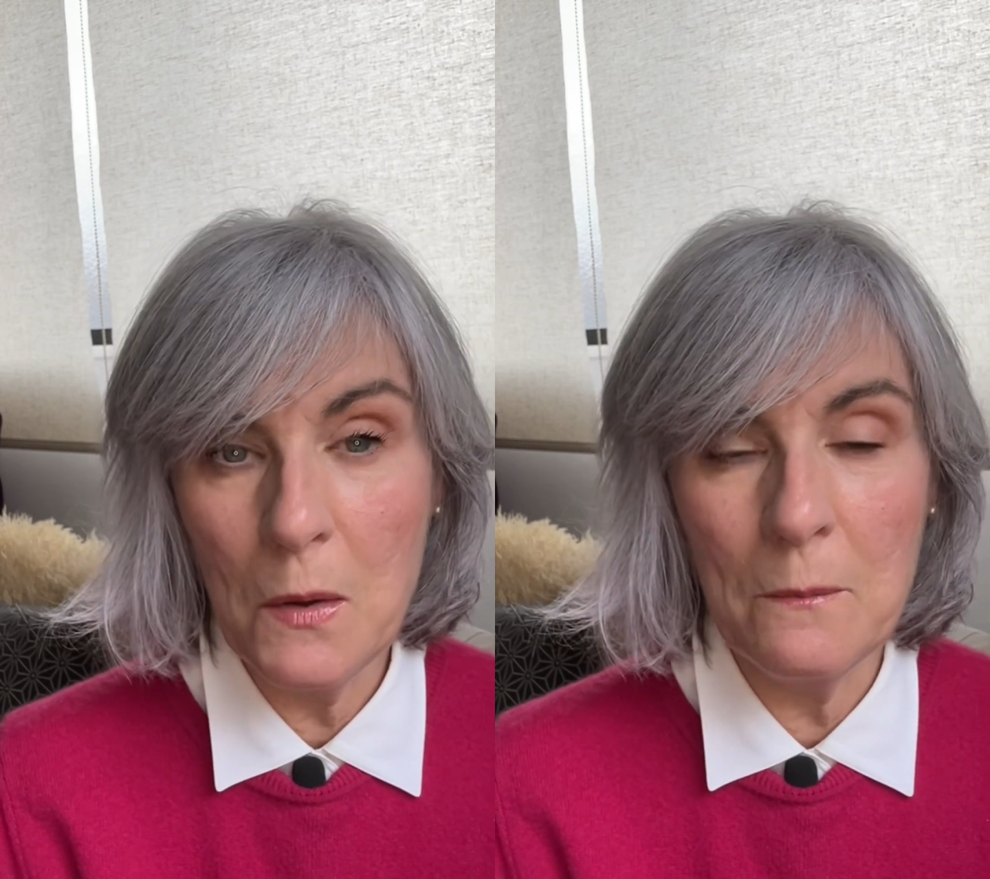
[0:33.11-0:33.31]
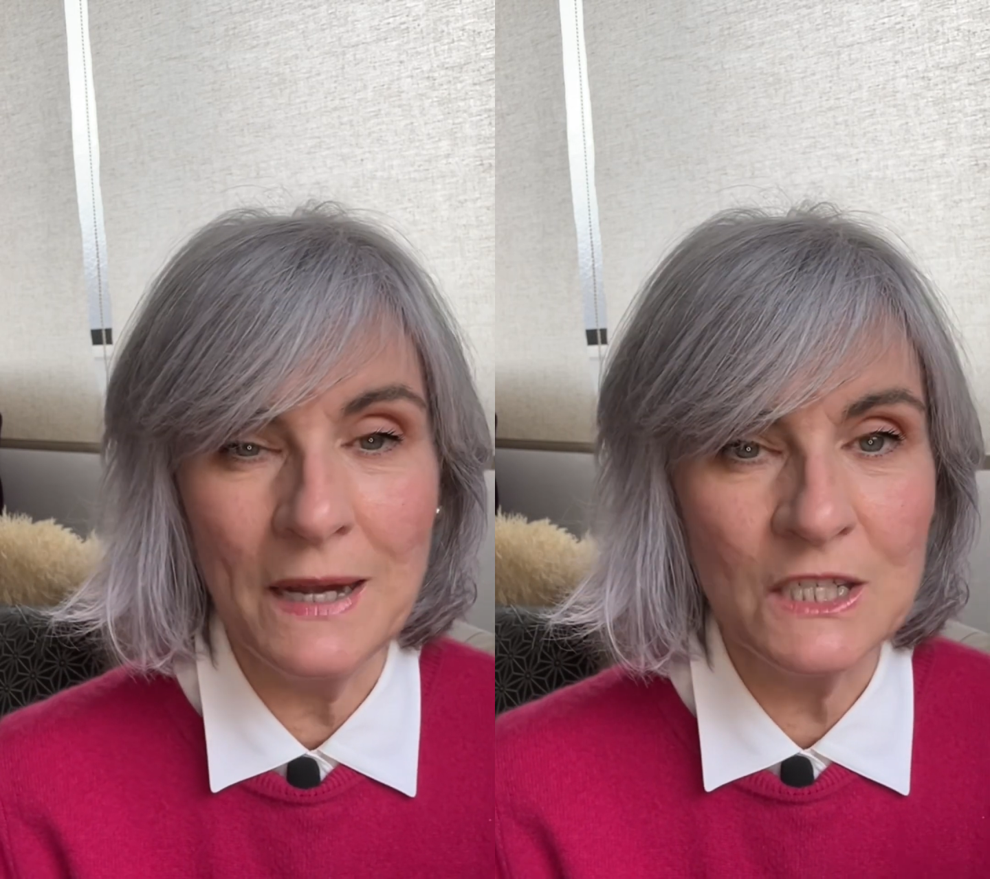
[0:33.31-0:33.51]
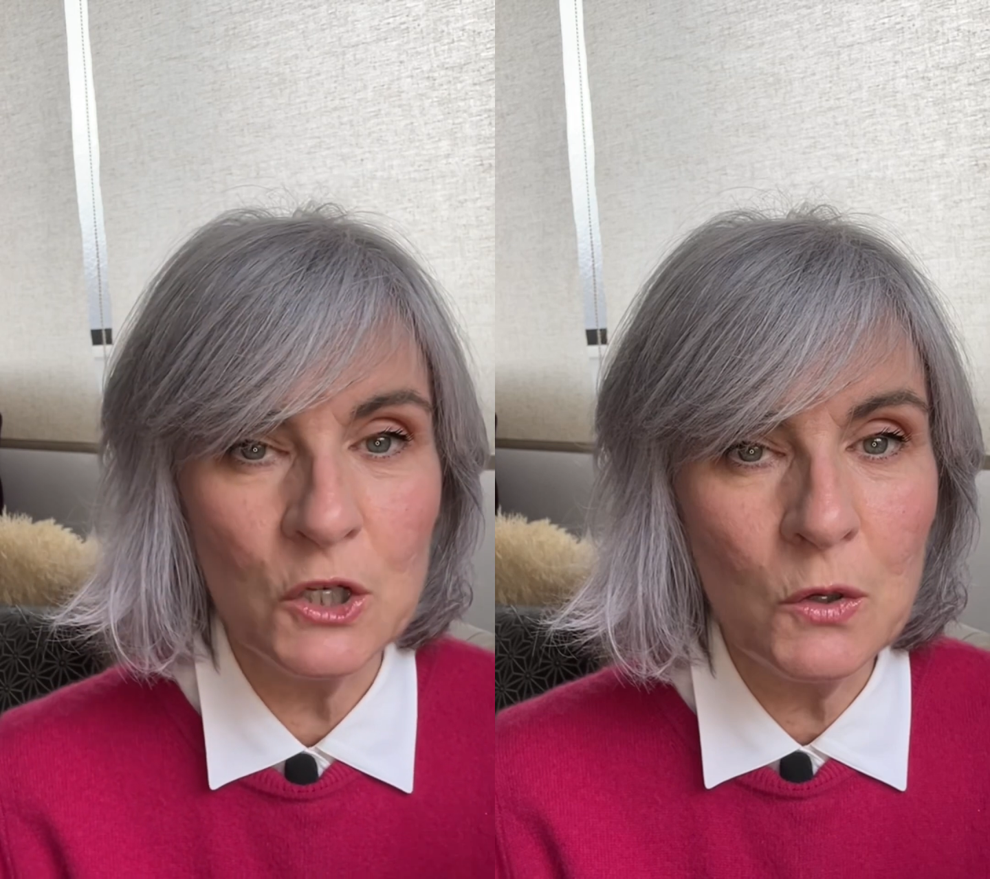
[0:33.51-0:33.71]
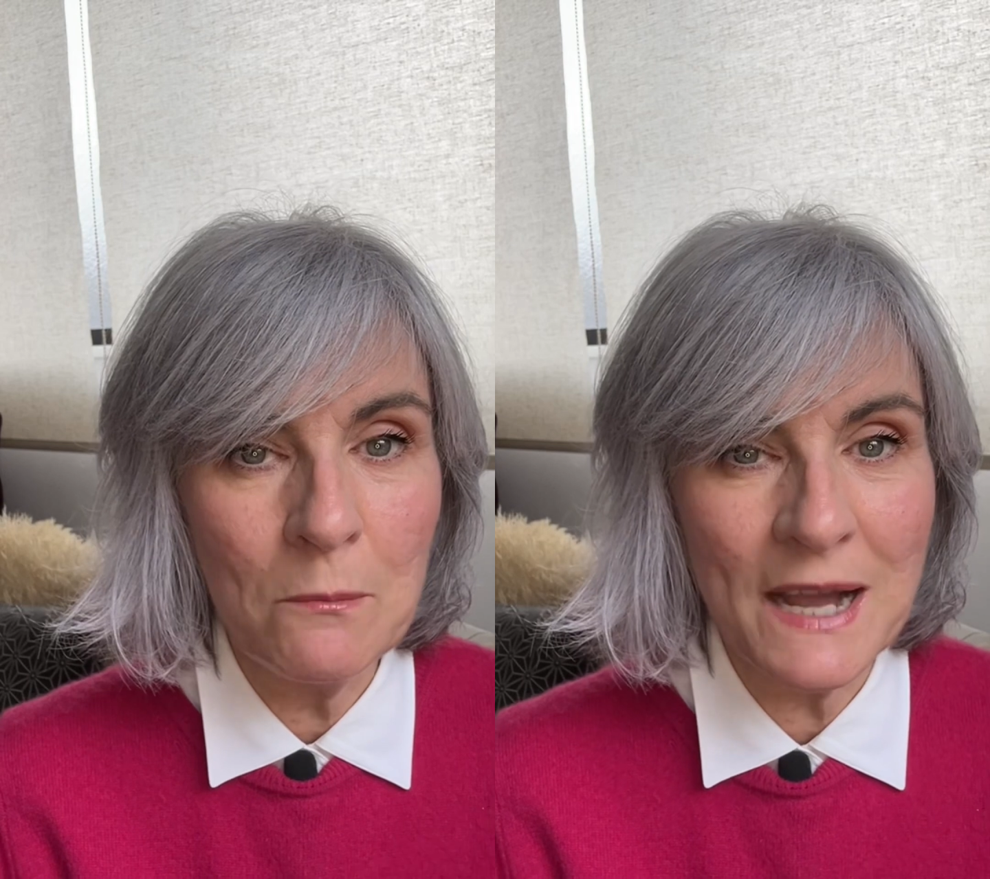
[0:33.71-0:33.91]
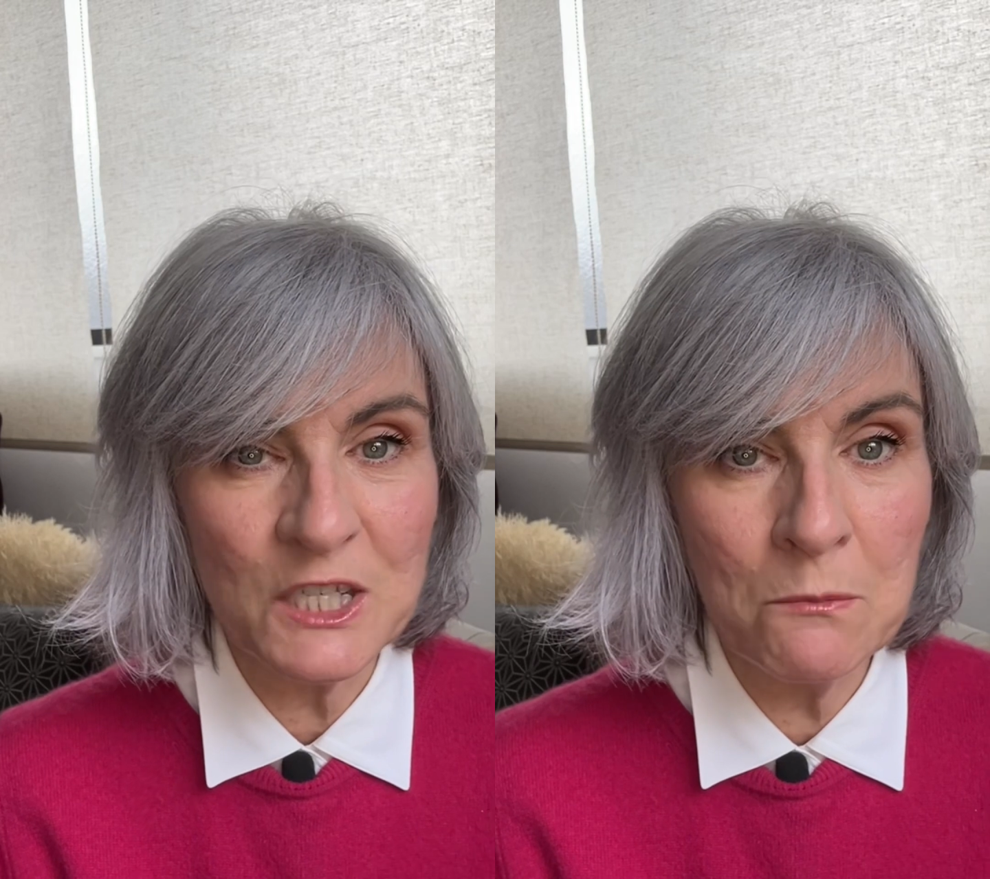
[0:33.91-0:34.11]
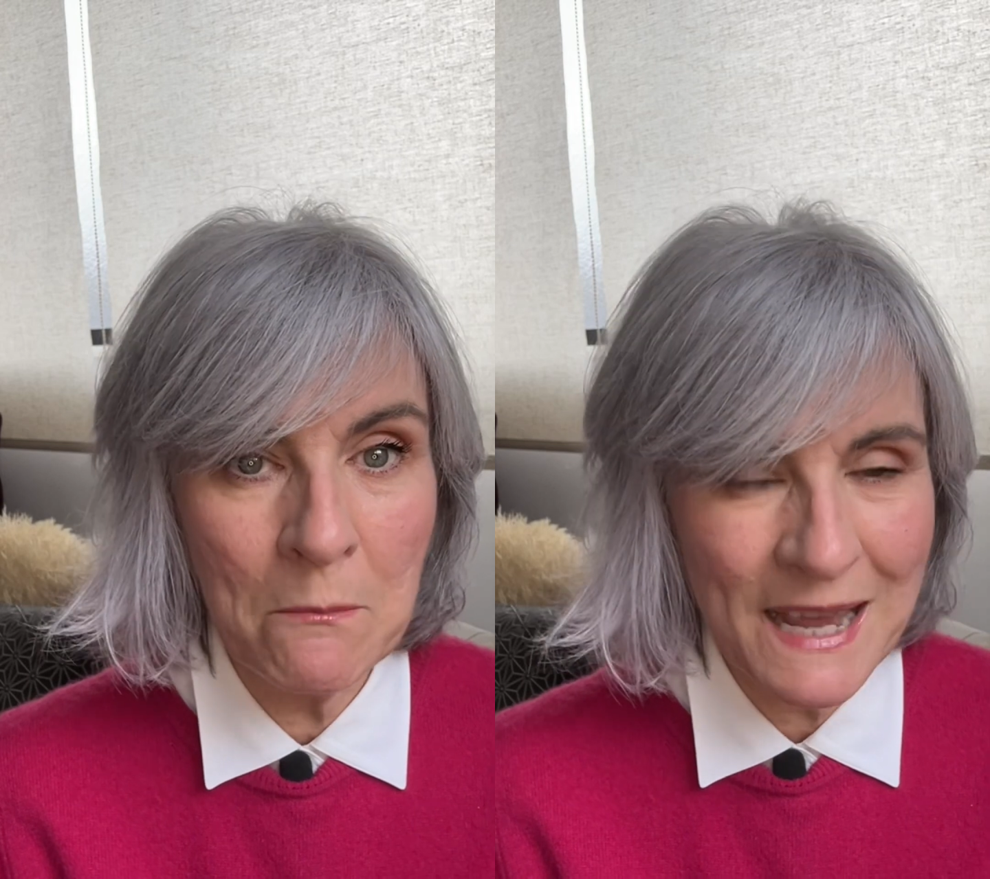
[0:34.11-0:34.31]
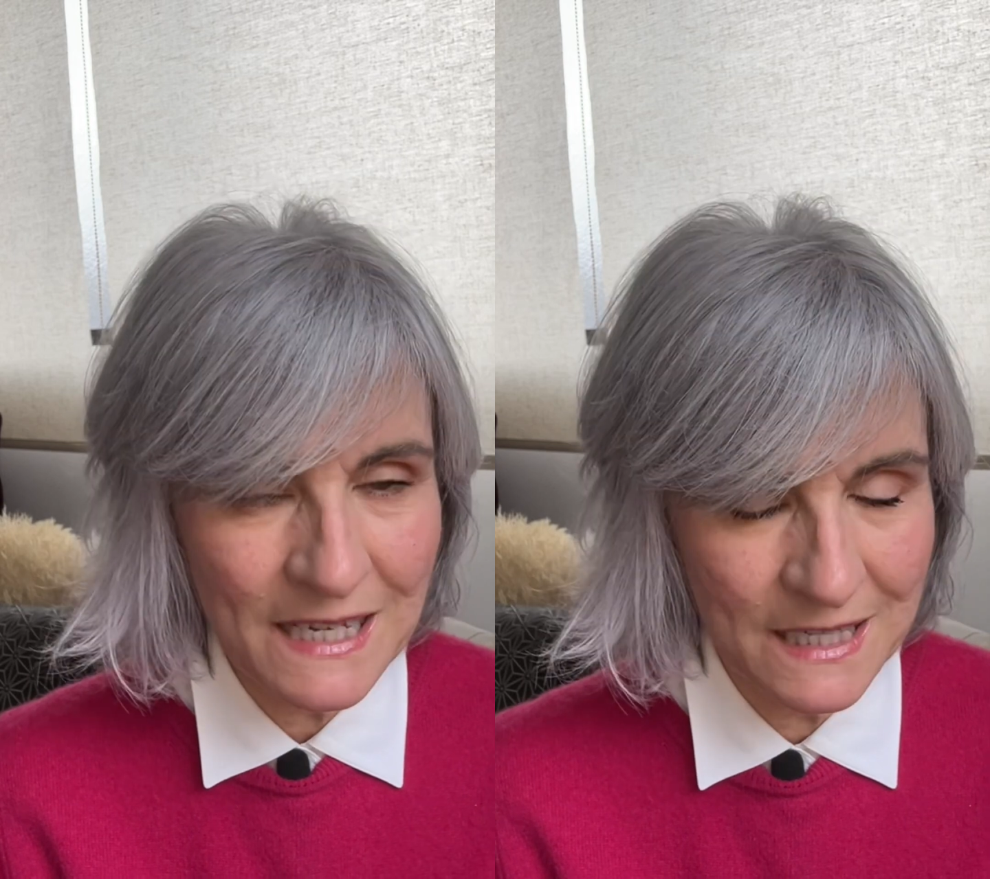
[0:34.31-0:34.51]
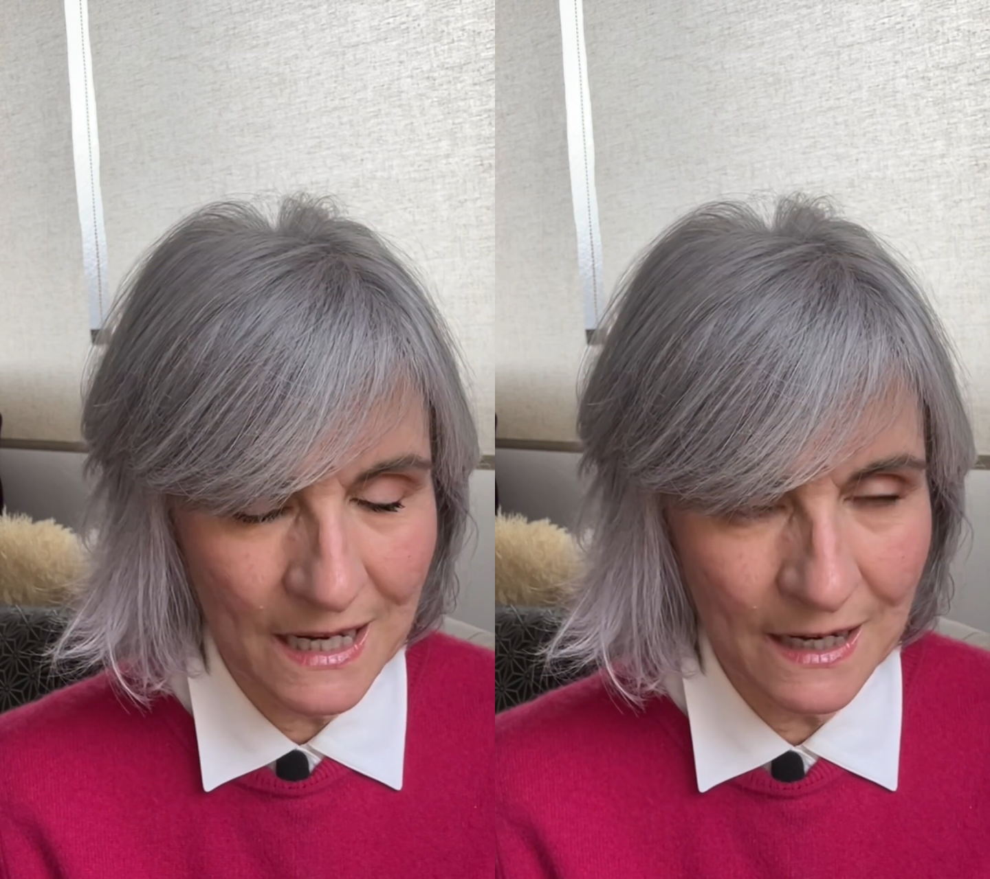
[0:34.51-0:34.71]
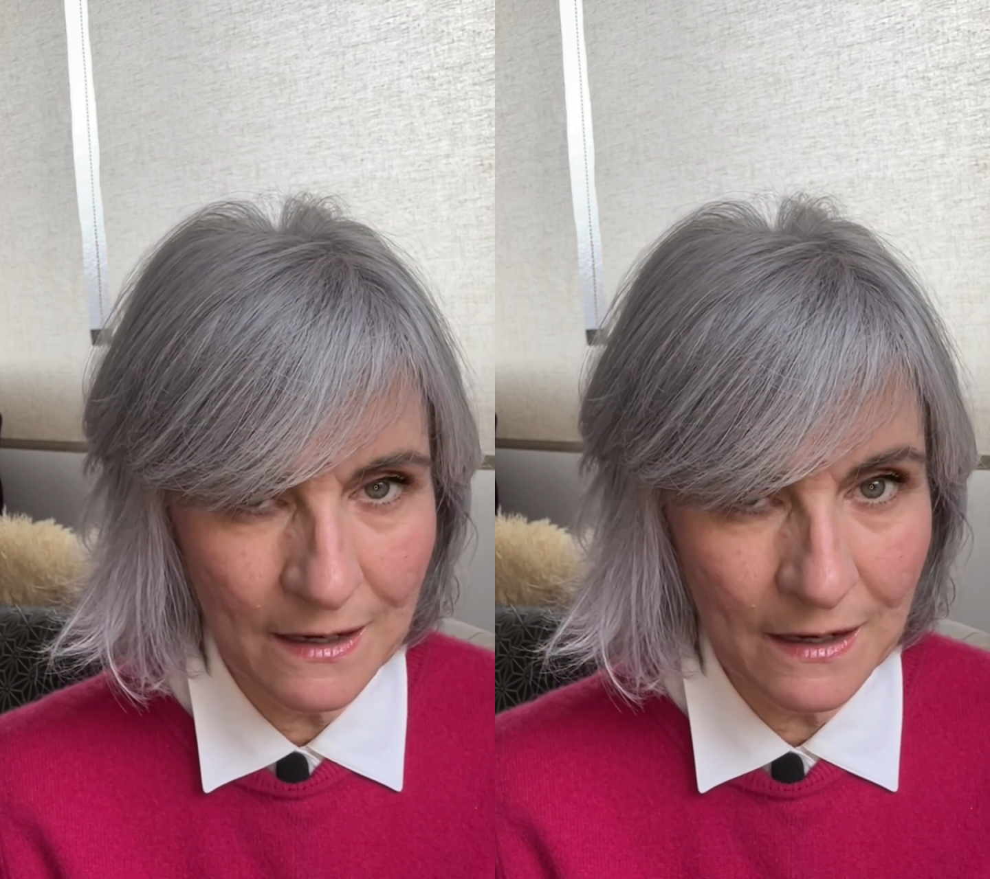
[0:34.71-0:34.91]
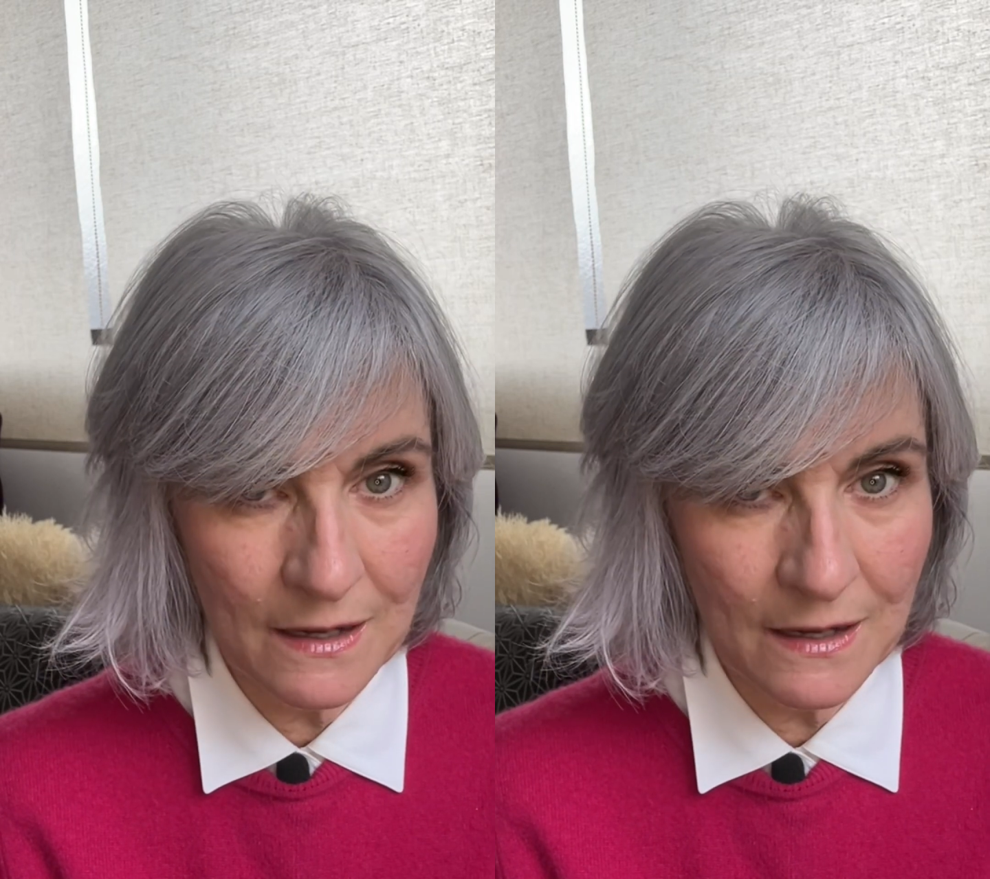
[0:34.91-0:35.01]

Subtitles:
But too much mixing